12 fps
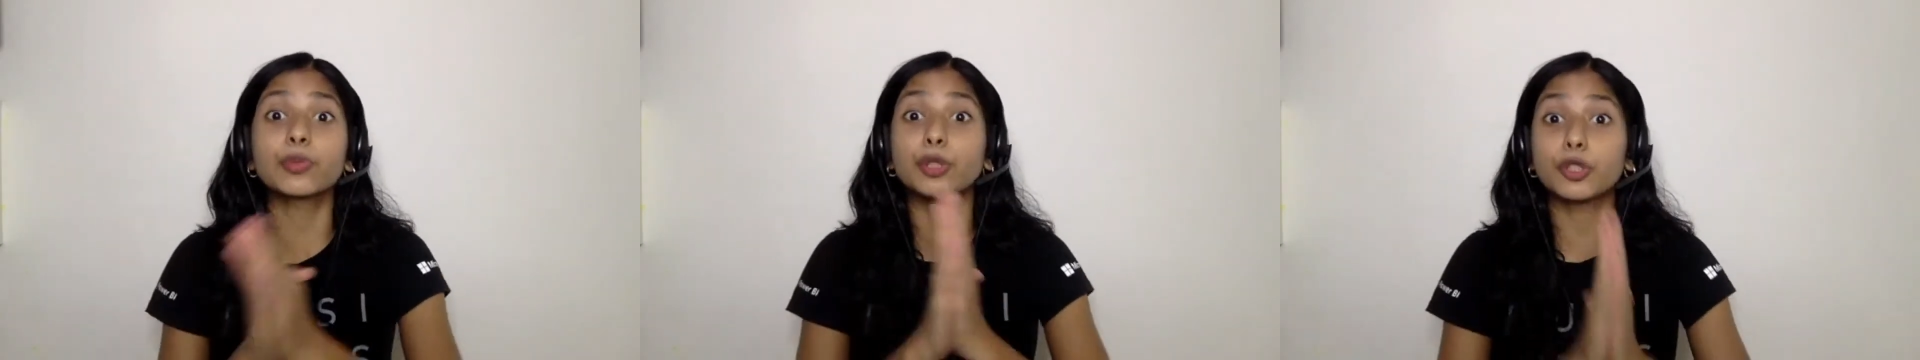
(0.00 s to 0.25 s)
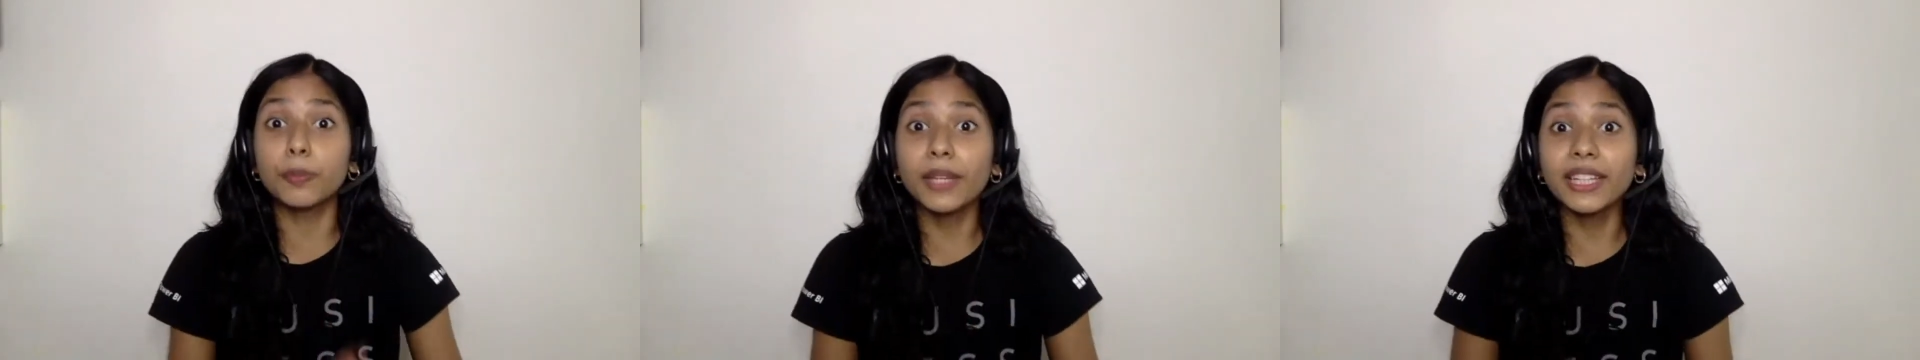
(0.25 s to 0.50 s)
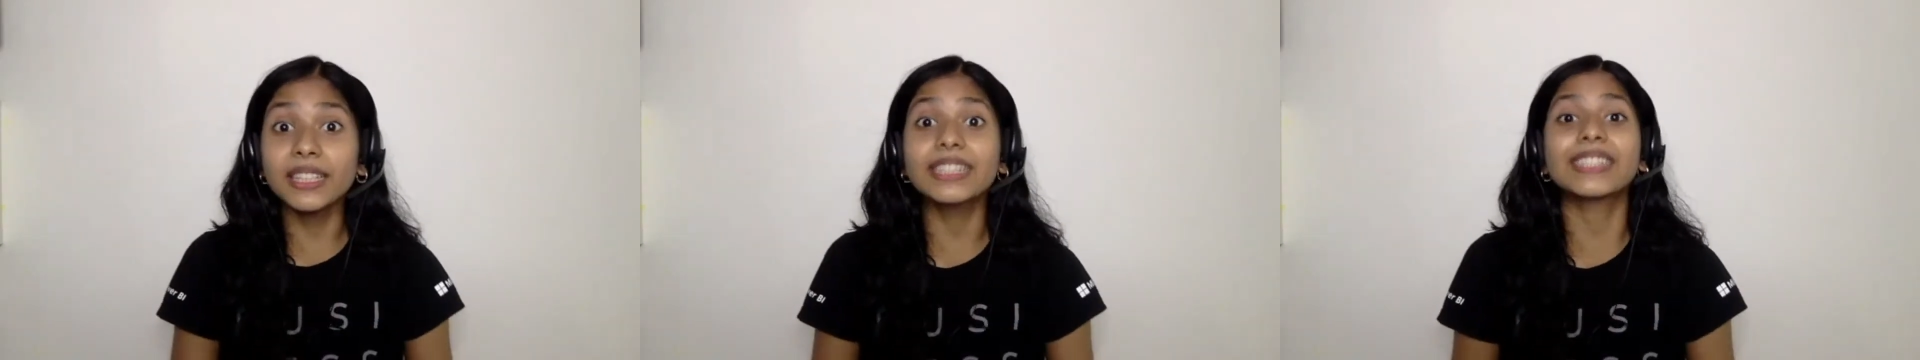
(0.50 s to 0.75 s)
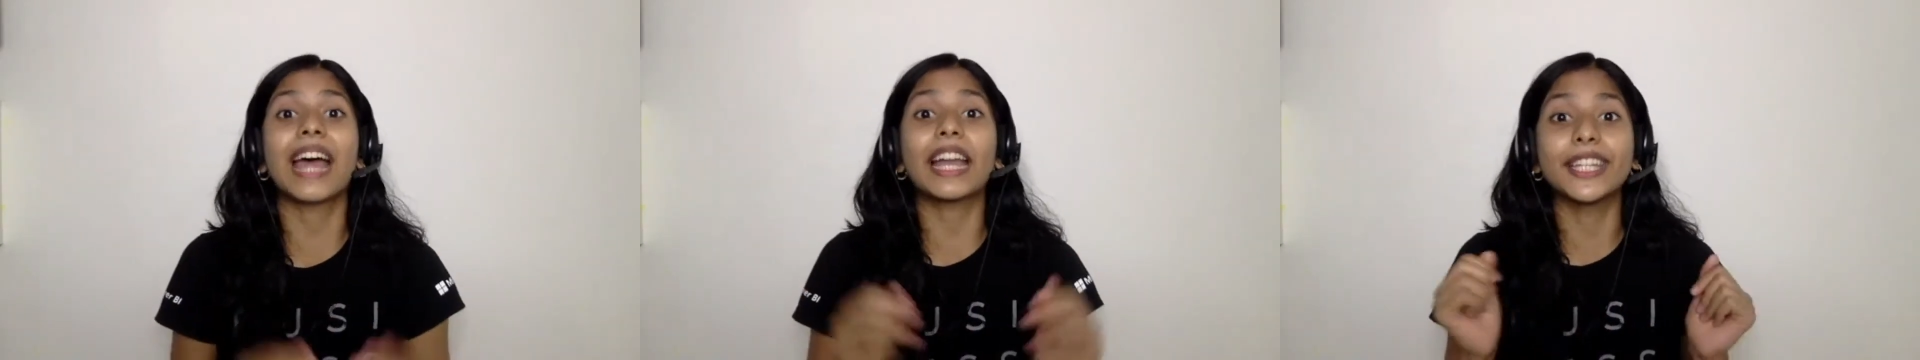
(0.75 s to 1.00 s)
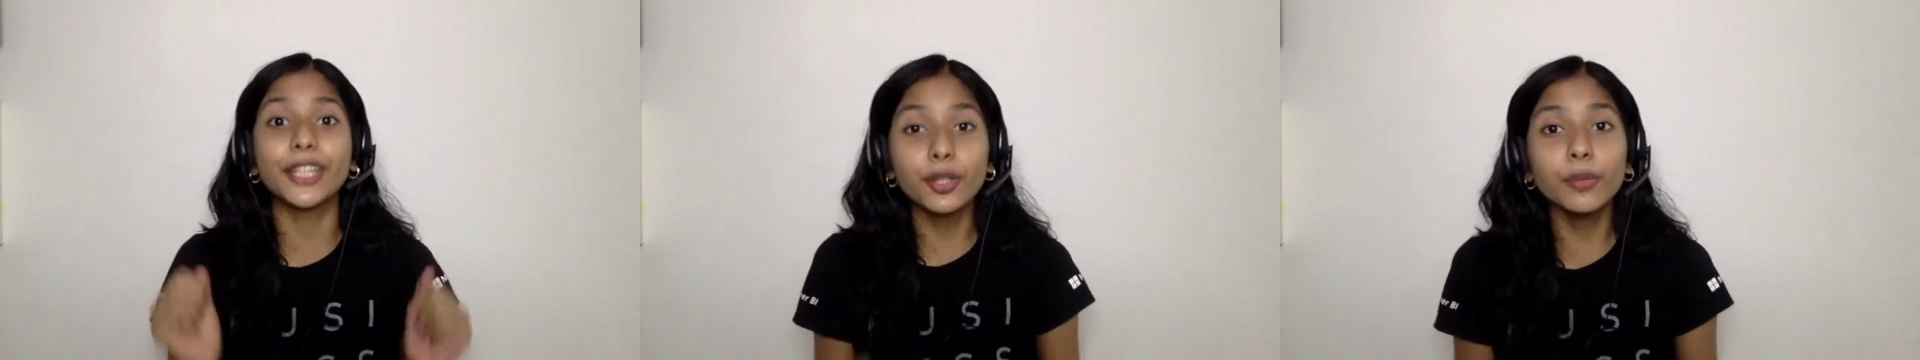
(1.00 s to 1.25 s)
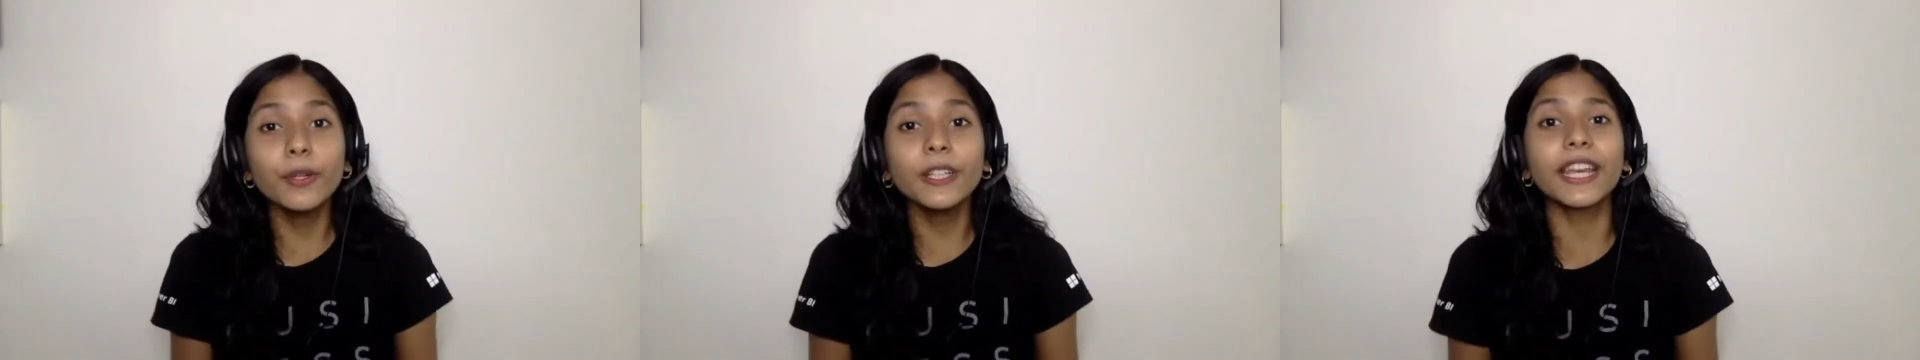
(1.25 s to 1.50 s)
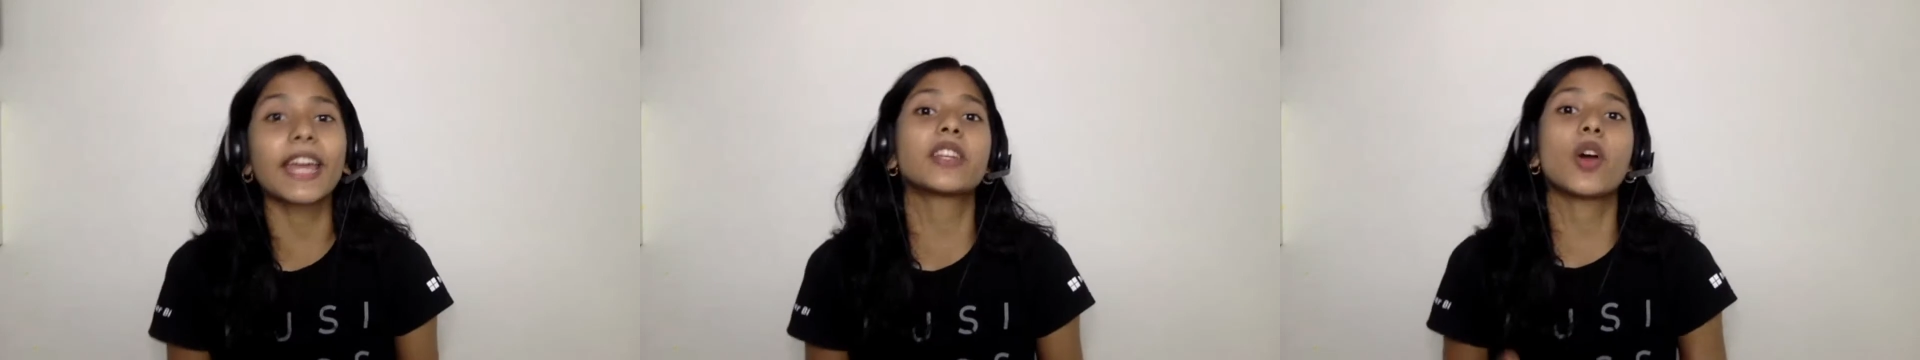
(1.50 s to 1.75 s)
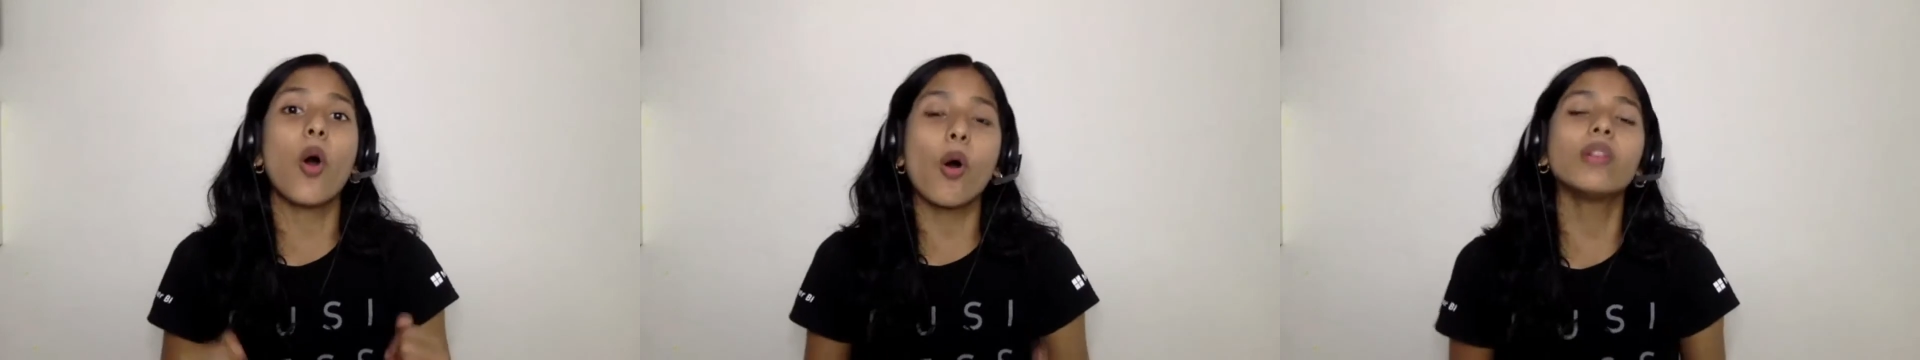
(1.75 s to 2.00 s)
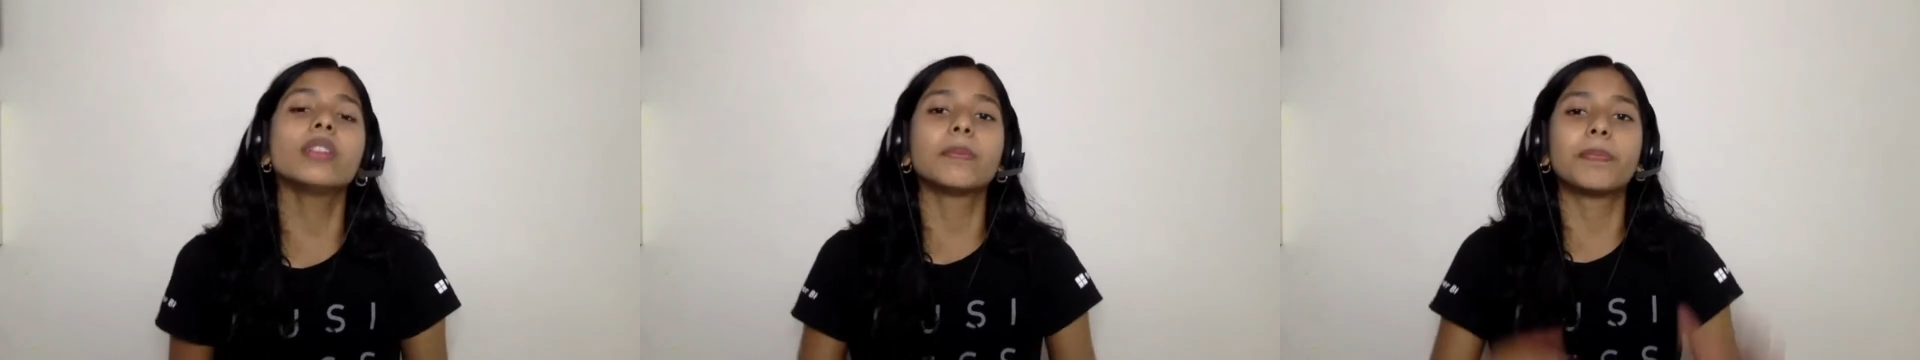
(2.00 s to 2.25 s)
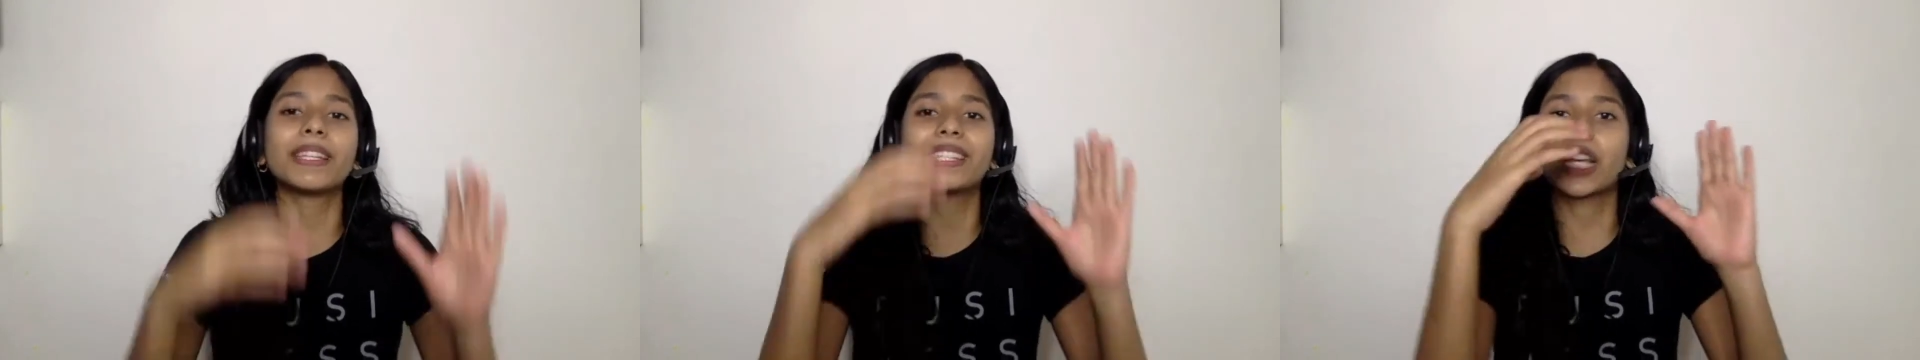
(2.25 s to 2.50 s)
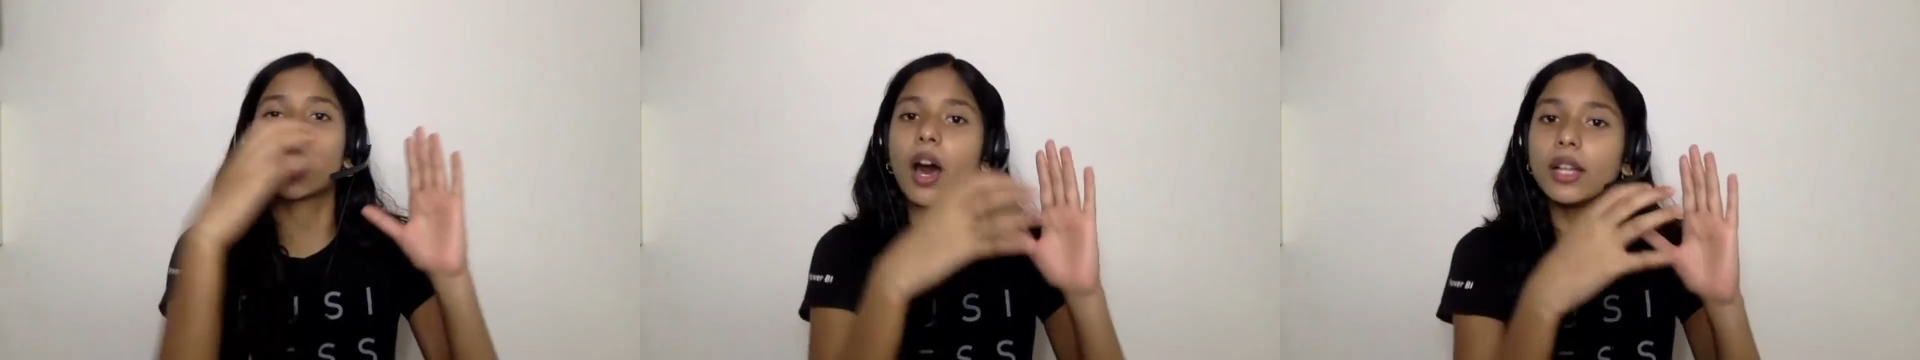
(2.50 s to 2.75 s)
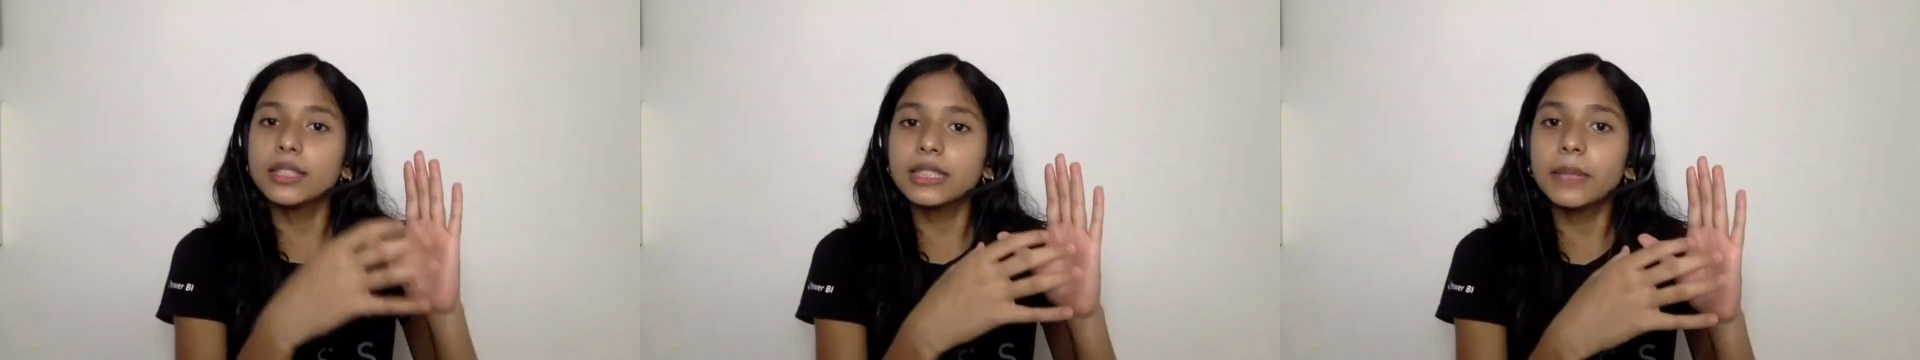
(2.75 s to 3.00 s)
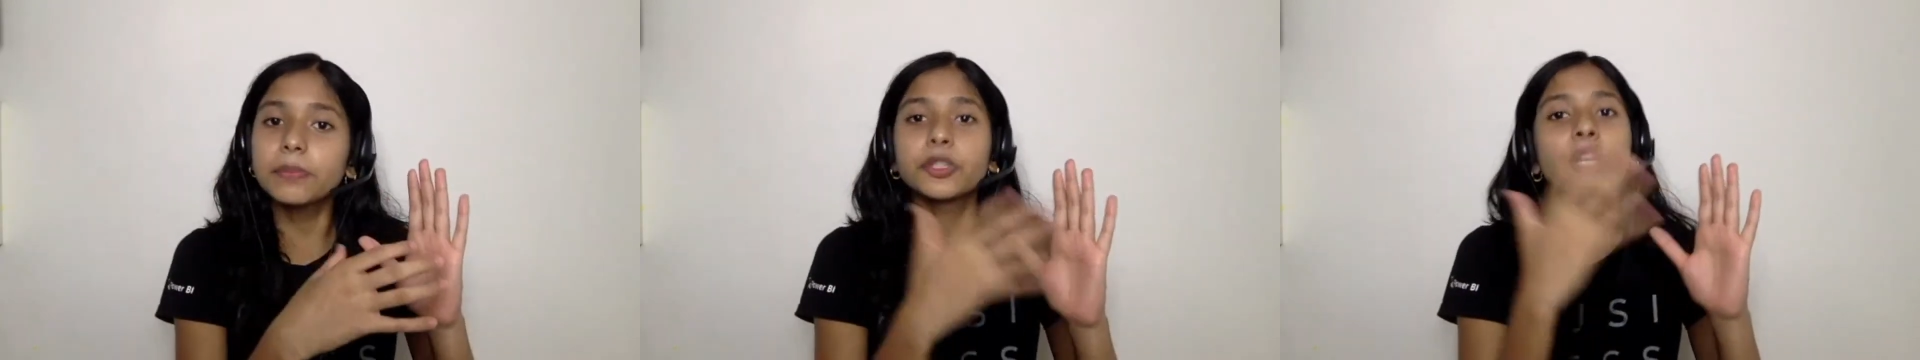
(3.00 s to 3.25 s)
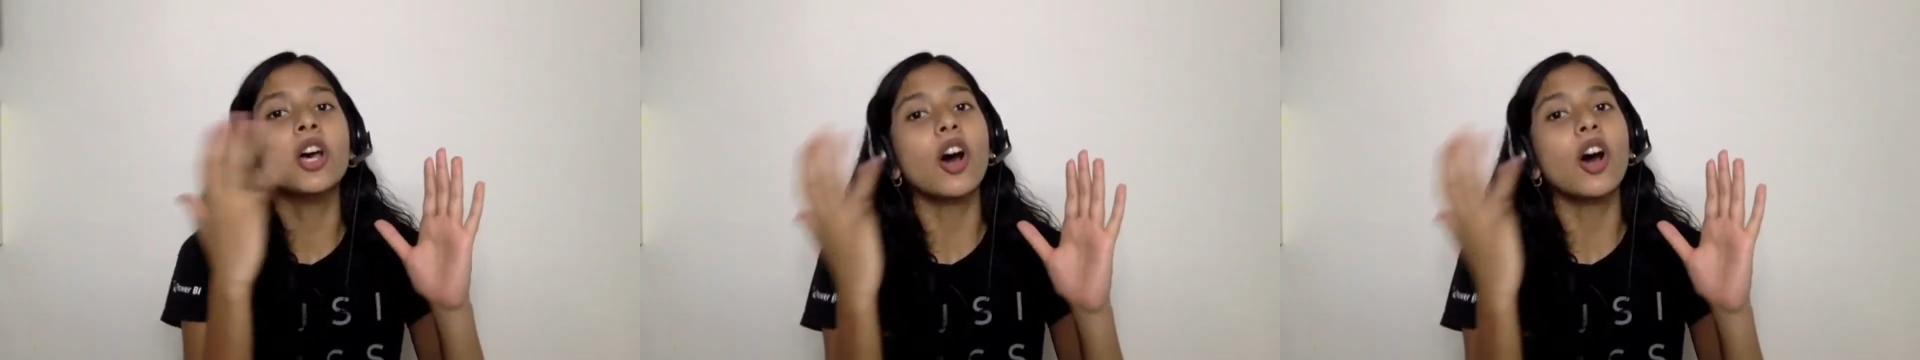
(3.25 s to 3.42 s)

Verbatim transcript: which means that you will get all the basic concepts